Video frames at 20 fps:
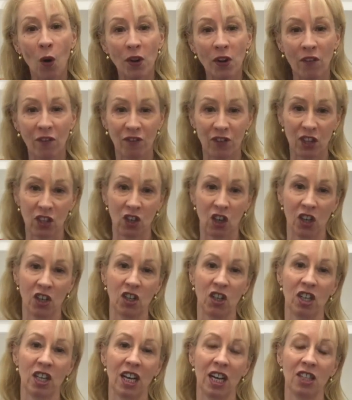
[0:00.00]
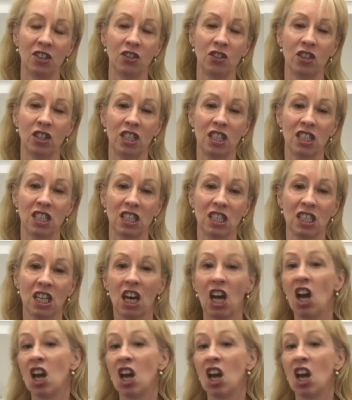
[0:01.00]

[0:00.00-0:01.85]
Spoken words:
you feel like you can't do this,